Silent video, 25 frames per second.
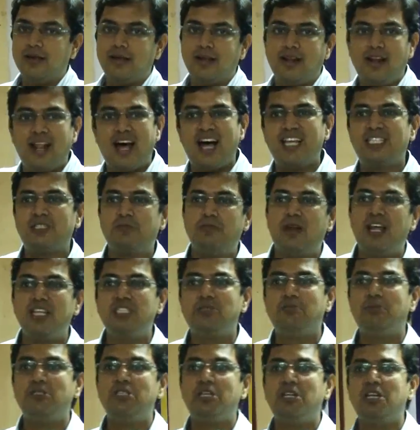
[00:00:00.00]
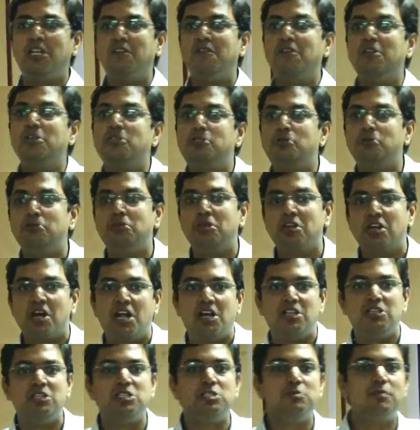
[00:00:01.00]
Last branch manager never issued the
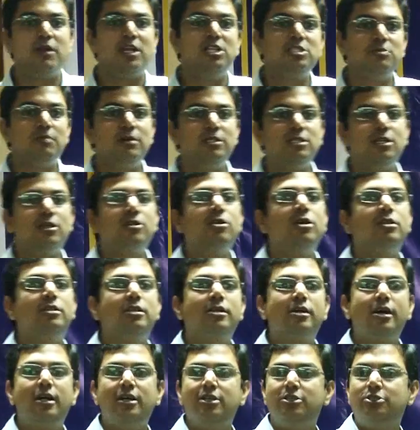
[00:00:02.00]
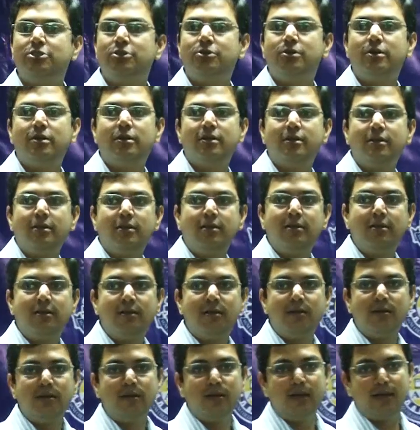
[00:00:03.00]
card. This branch manager got the card issued.
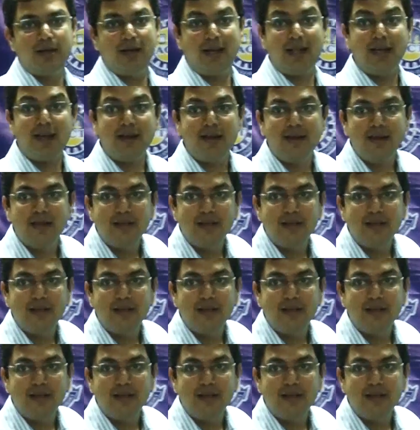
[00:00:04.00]
Correct?